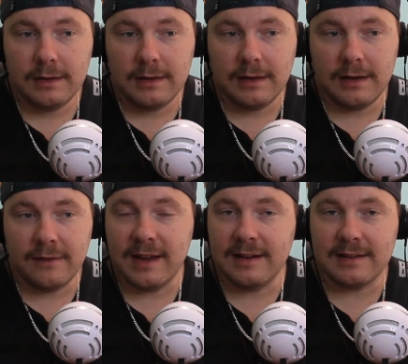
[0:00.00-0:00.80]
if
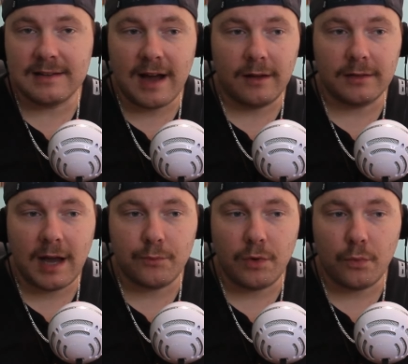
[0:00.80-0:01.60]
they need to dial
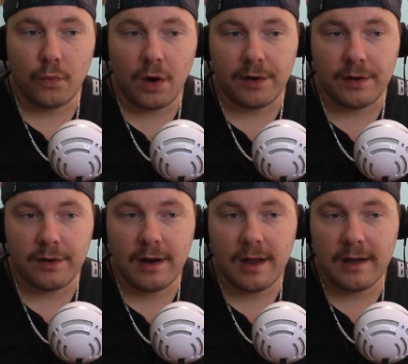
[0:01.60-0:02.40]
911,
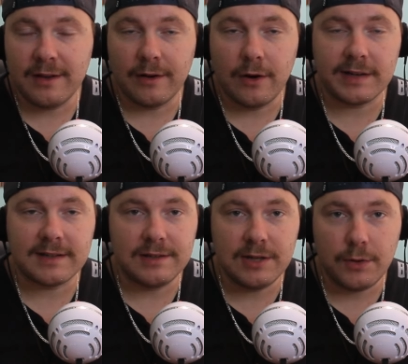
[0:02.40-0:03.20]
they're going to
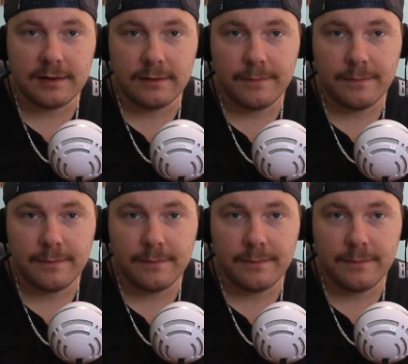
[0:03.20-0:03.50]
do it.